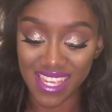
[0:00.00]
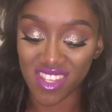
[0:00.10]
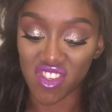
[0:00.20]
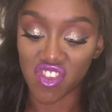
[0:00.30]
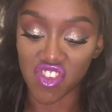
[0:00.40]

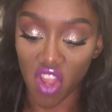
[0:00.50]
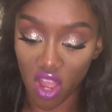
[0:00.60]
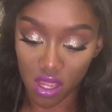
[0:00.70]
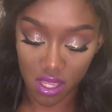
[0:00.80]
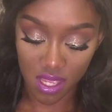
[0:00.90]
is
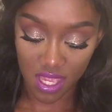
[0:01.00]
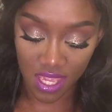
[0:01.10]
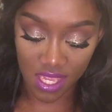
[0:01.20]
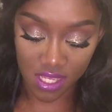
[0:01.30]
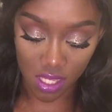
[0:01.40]
dark.
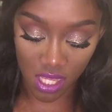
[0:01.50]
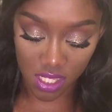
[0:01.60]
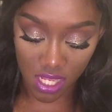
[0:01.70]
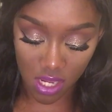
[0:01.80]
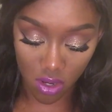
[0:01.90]

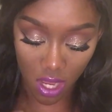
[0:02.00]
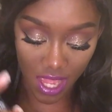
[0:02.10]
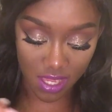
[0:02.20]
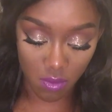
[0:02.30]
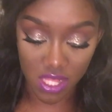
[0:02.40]
They're not
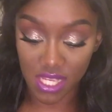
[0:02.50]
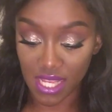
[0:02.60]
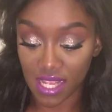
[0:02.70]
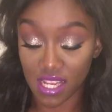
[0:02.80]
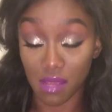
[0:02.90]
lying when they
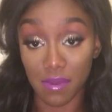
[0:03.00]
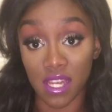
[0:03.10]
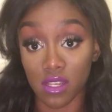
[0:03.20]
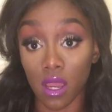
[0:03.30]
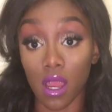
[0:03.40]
say
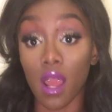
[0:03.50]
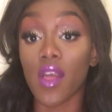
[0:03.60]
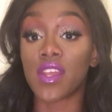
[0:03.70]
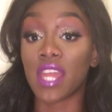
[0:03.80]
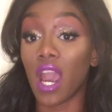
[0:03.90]
Deepening Dark.
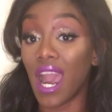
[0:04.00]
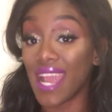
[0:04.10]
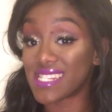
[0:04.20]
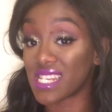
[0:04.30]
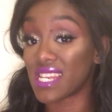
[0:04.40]
Now,
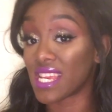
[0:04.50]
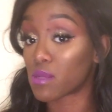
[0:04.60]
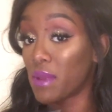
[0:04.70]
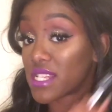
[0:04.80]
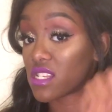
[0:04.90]
I didn't
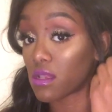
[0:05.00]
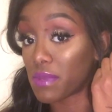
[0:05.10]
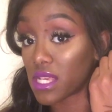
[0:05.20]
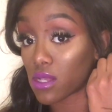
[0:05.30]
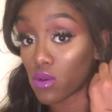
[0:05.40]
expect it to
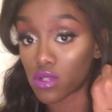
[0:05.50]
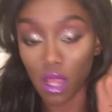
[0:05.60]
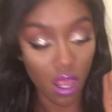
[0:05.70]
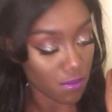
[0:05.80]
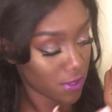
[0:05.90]
be so
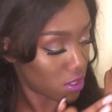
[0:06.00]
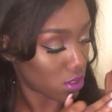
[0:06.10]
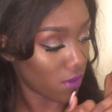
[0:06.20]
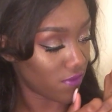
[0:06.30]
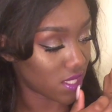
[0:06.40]
dark because
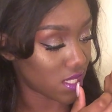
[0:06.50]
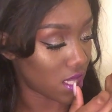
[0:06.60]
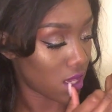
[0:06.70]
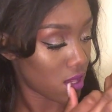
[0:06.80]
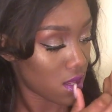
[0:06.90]

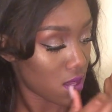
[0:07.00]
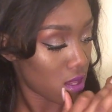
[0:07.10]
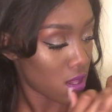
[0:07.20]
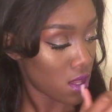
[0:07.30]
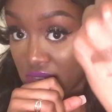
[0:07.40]
obviously,
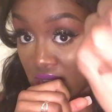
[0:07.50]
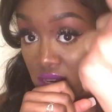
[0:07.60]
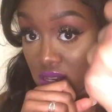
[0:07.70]
yeah,